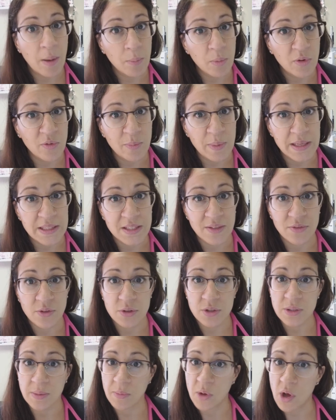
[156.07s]
movements if
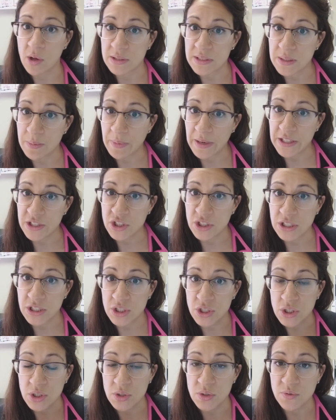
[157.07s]
there's some constipation
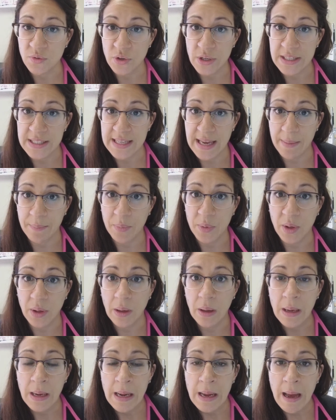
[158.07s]
issues, for example.